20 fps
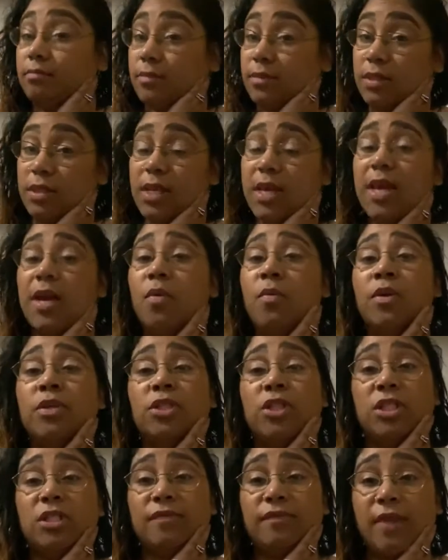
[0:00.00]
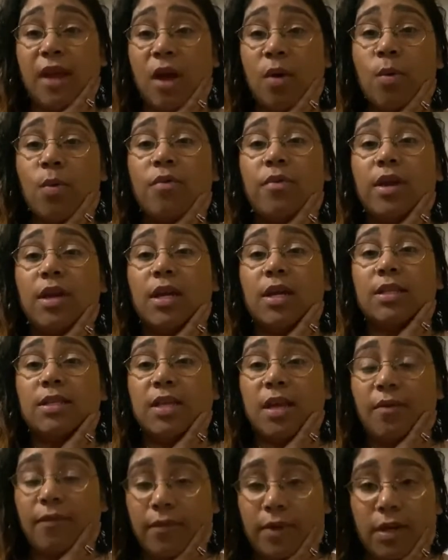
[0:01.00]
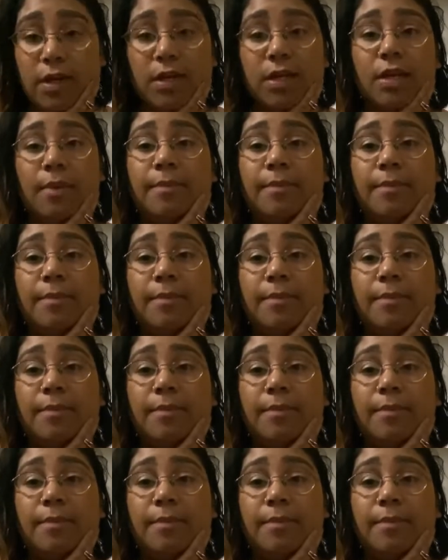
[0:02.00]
Yeah, when she's flowering it, definitely.